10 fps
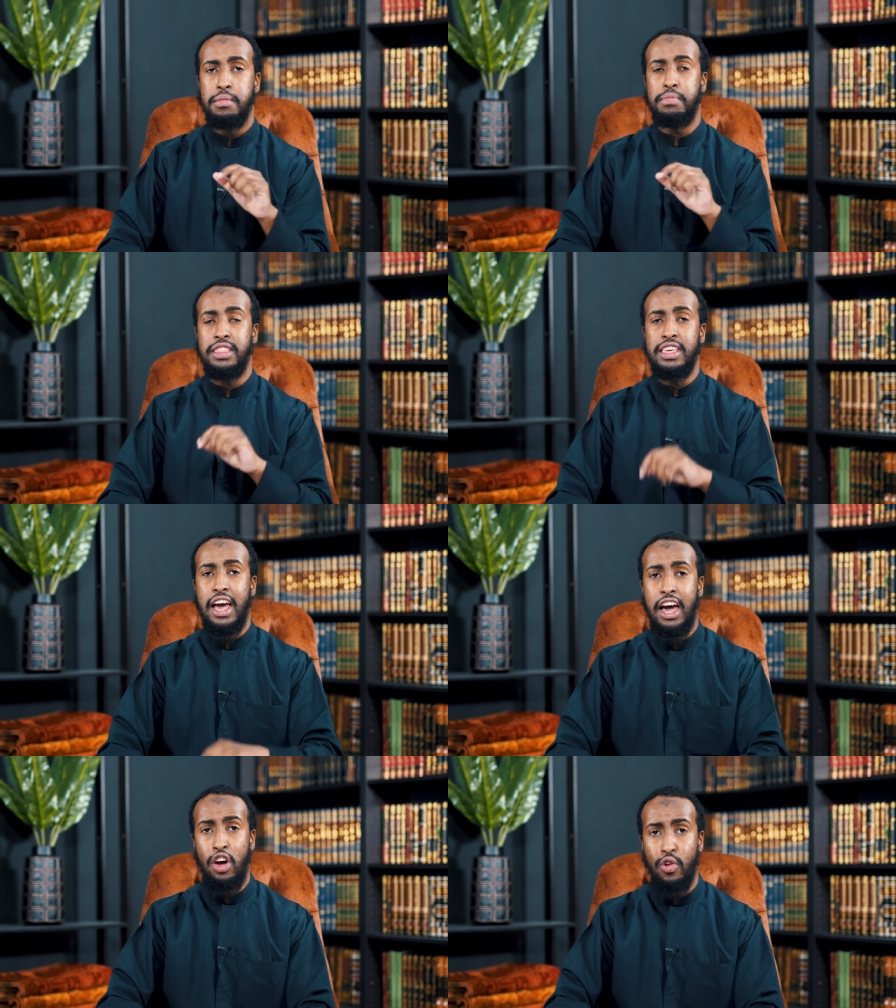But the
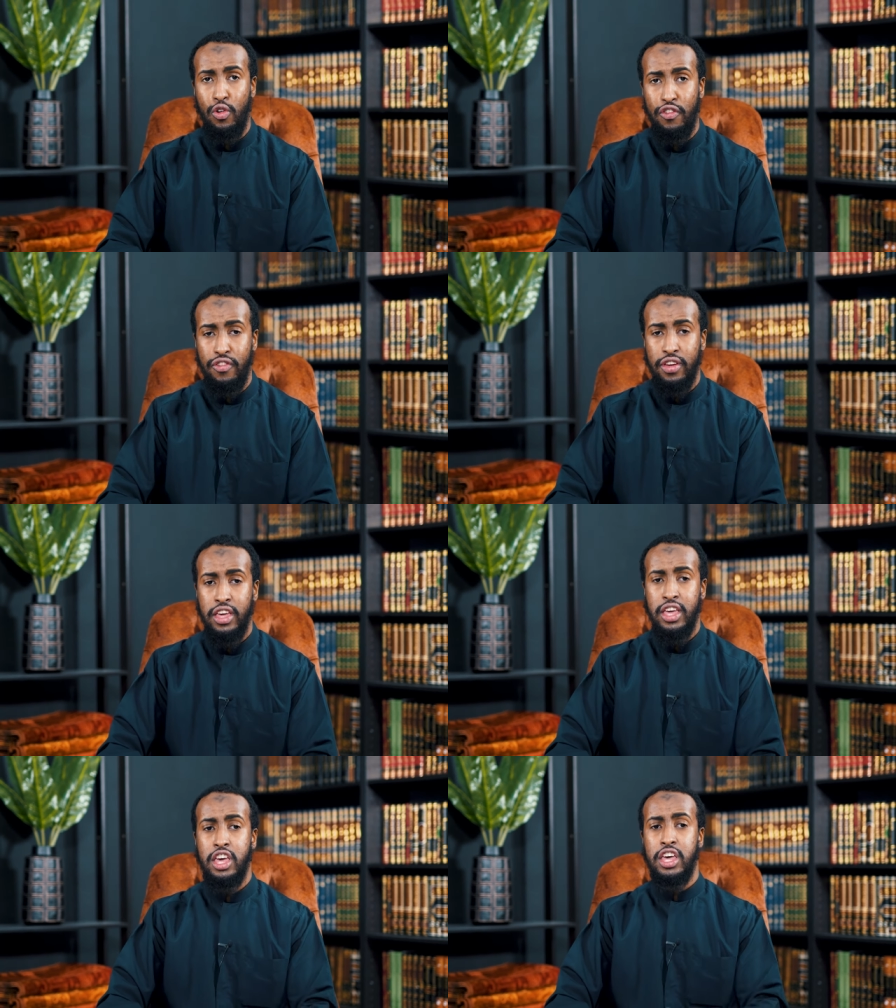ahruf
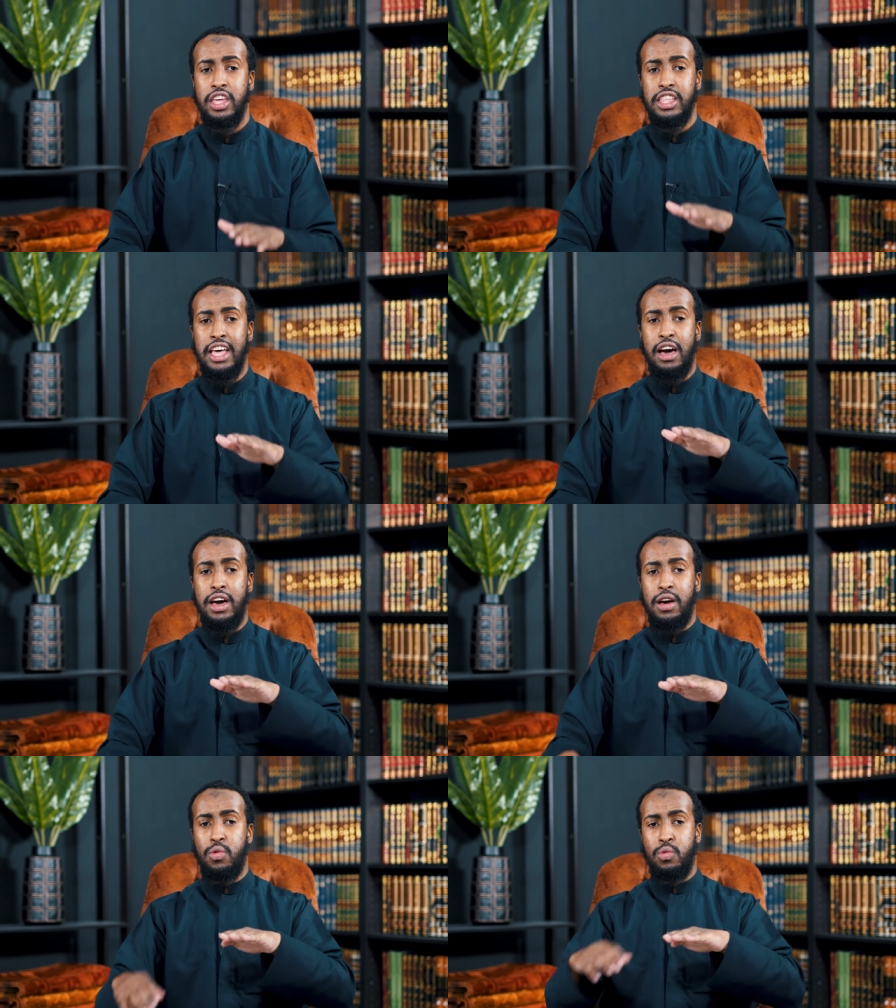that
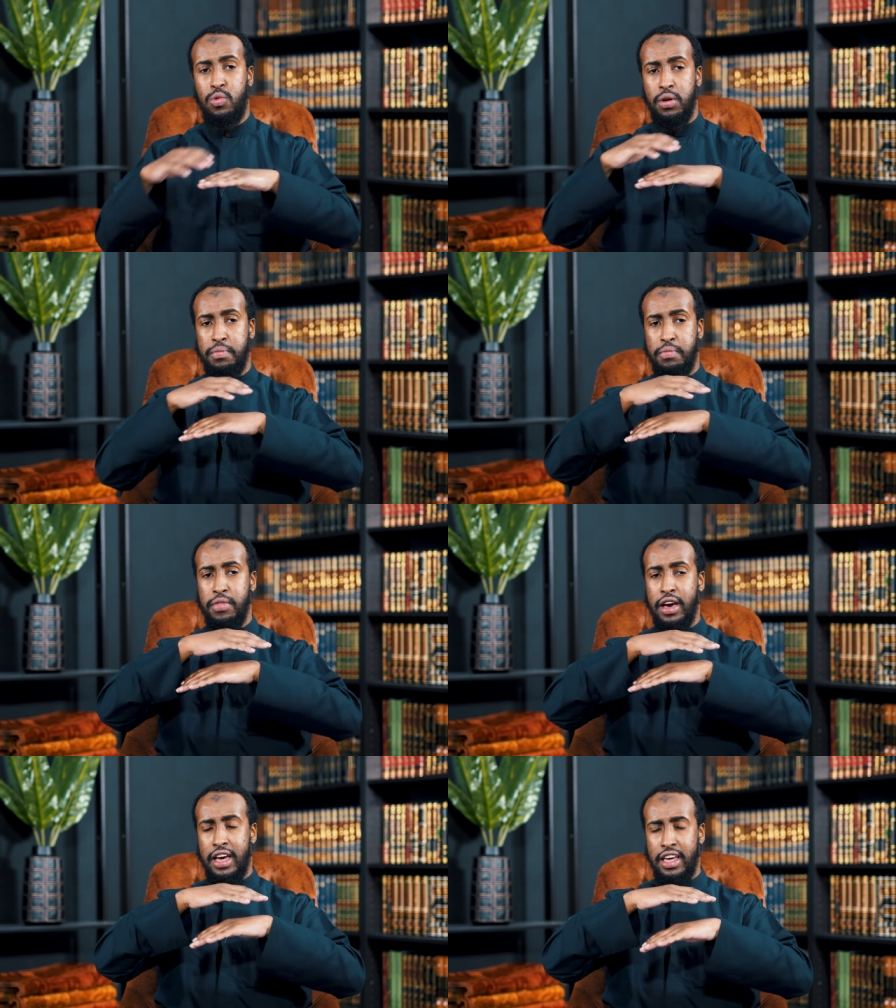
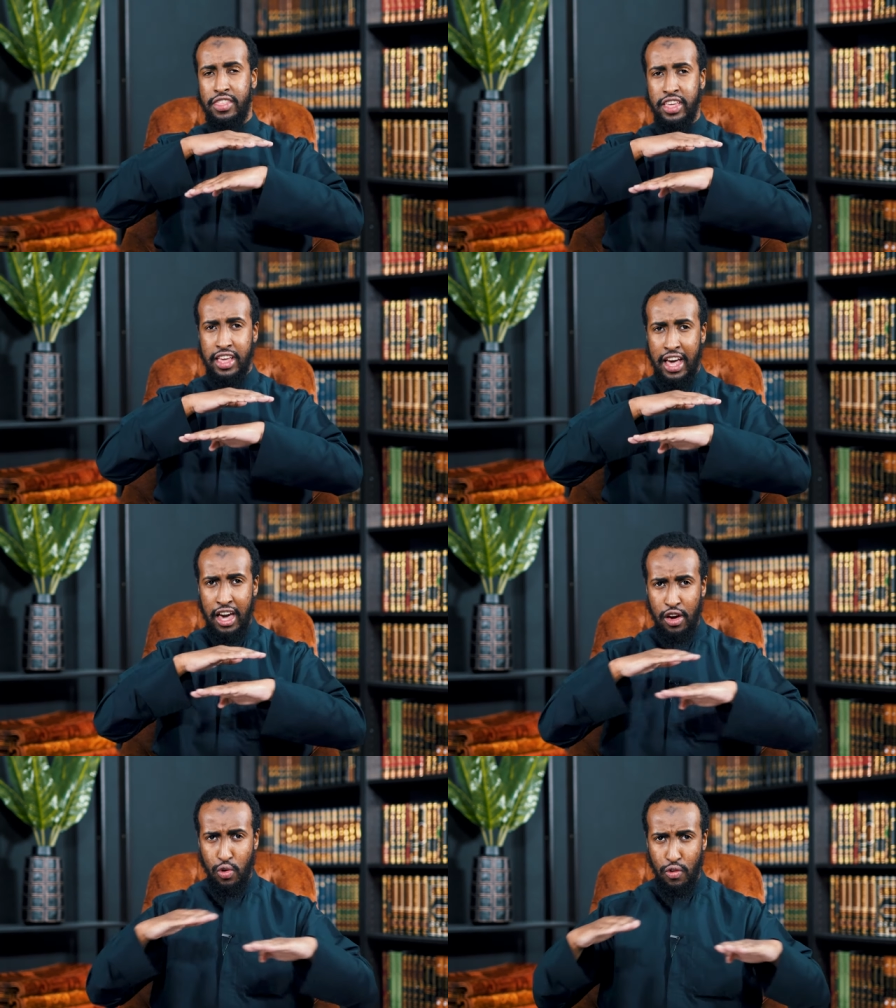the, the
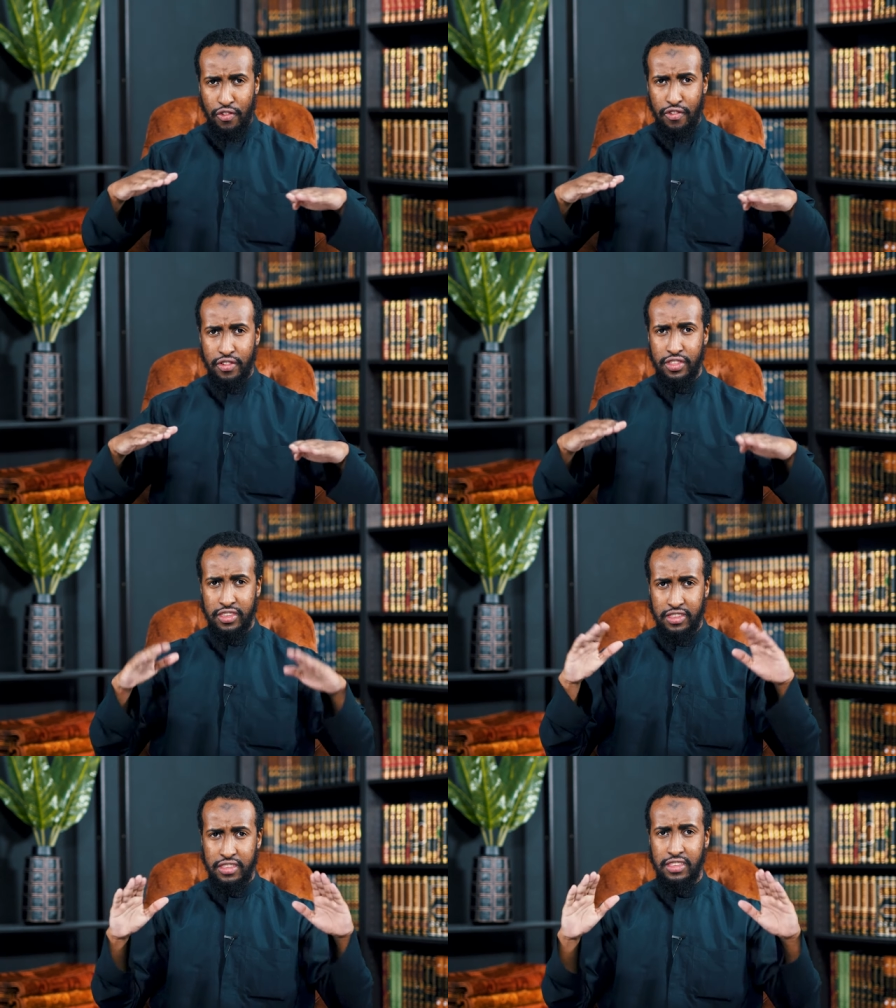ahruf, the
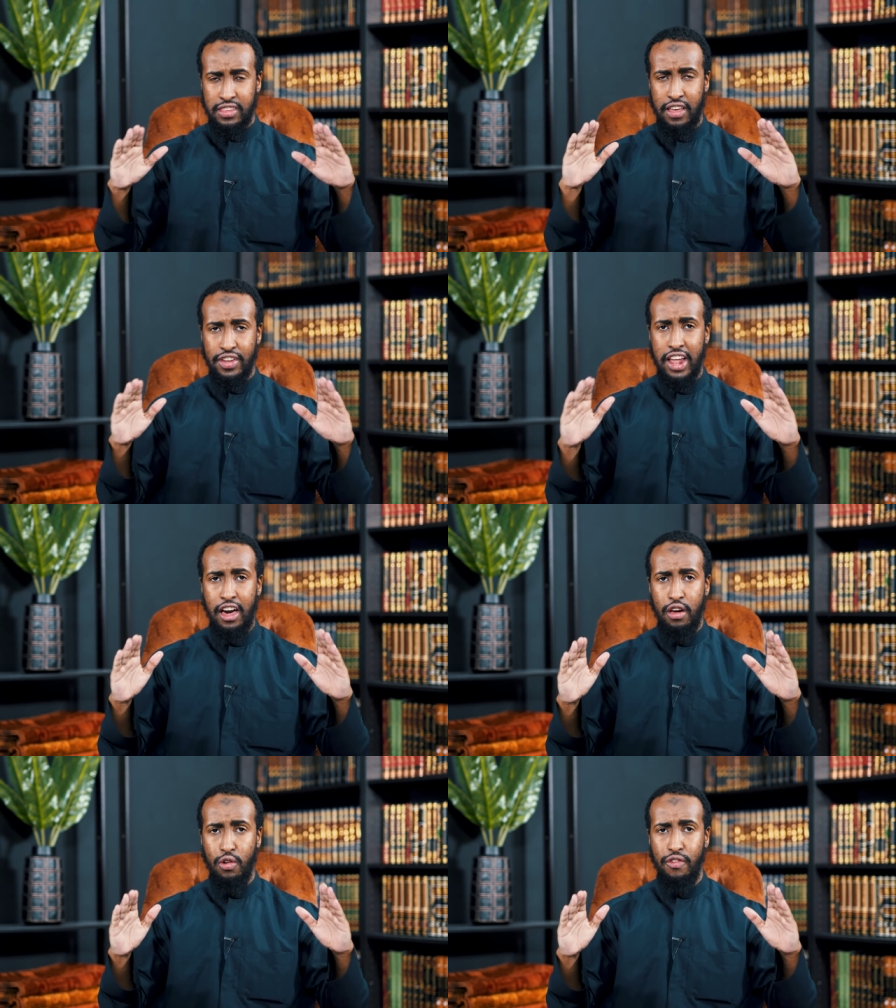seven
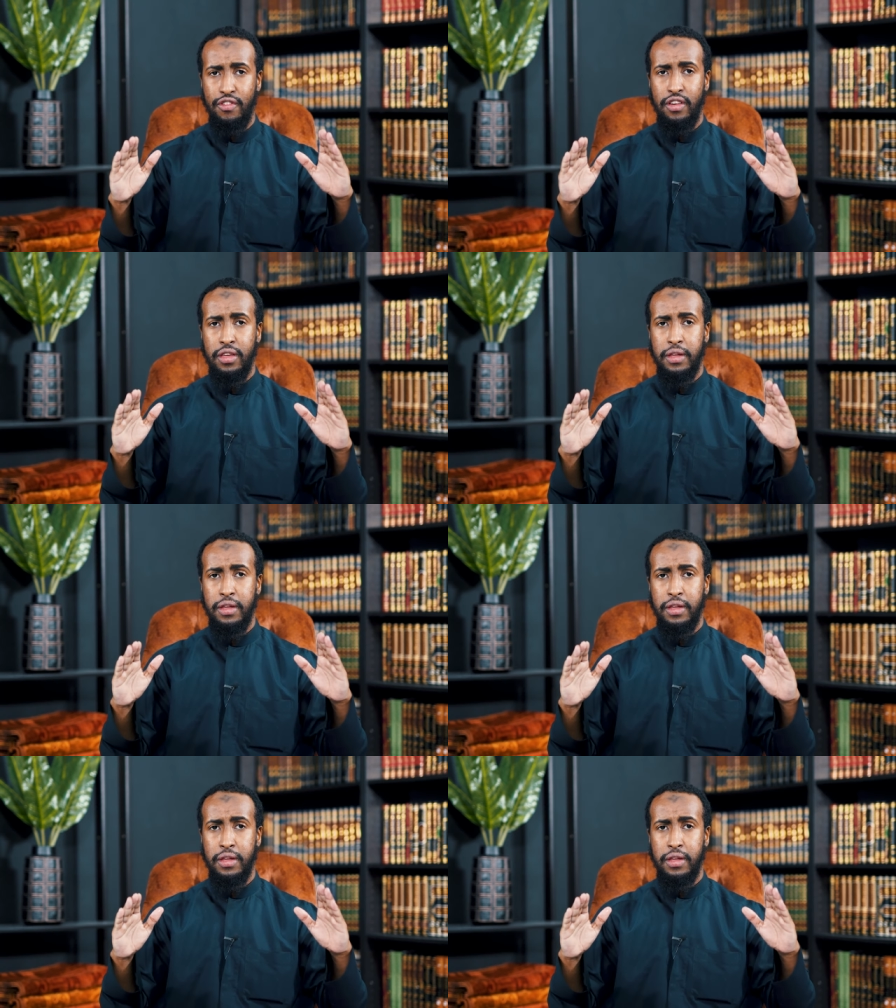ahruf,